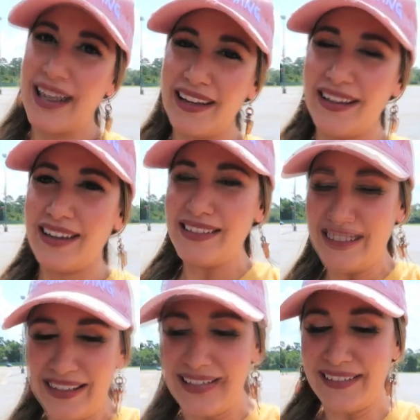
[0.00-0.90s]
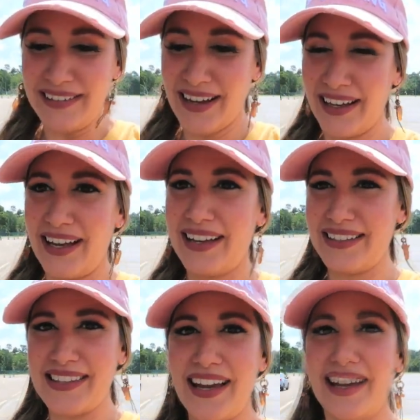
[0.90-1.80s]
daddy yesterday. Yeah, we I really gotta
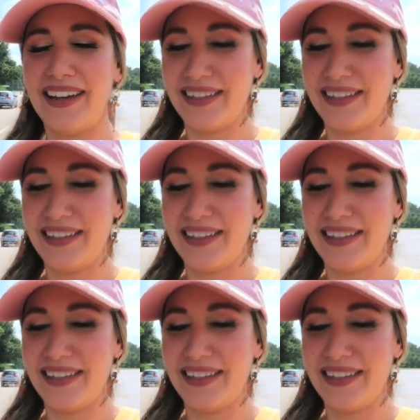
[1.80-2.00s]
tired.